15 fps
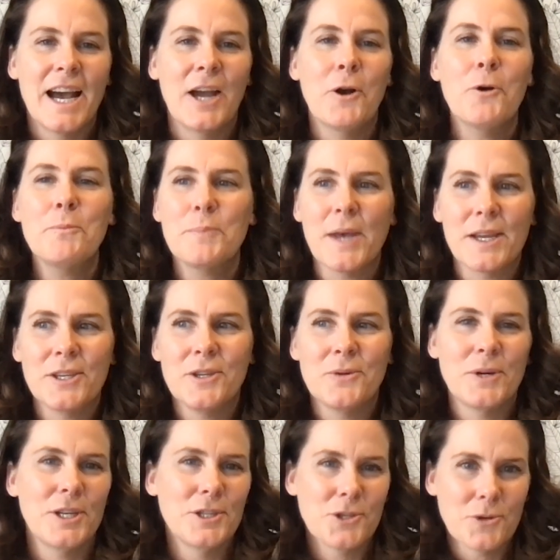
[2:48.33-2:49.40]
I hope that you
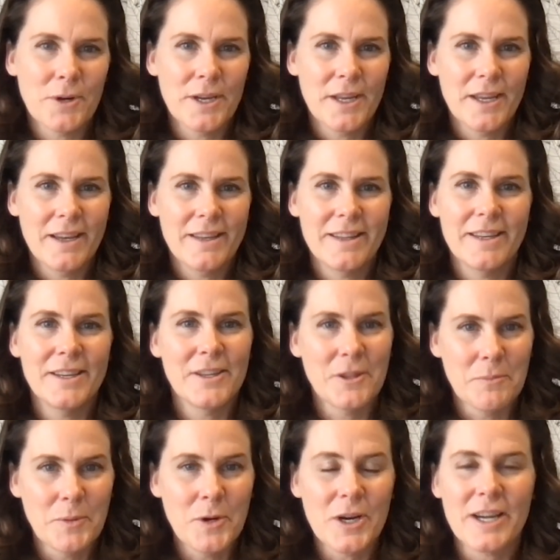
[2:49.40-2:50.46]
enjoy the
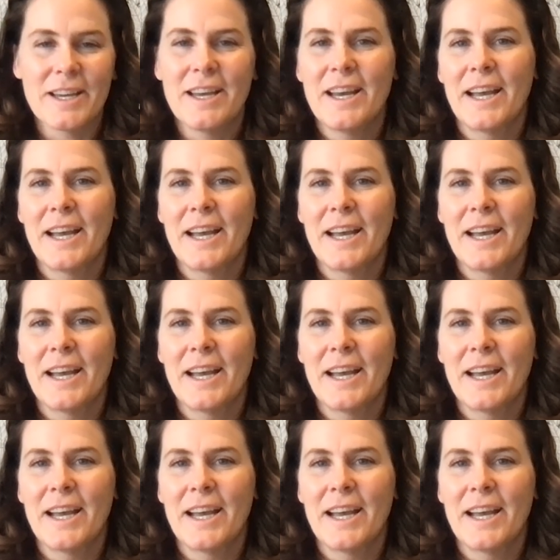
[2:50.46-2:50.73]
book.